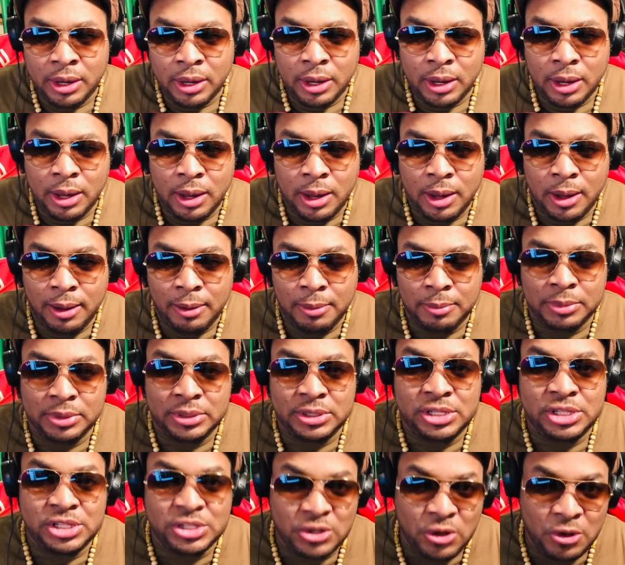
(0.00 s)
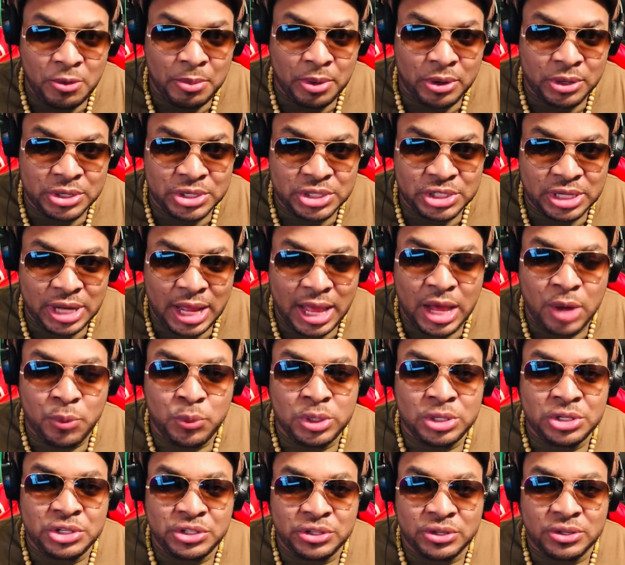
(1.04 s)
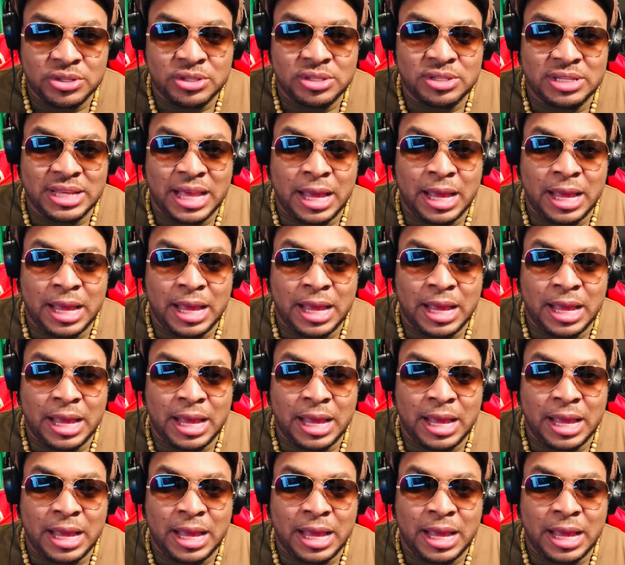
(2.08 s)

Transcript: um, so much. I will just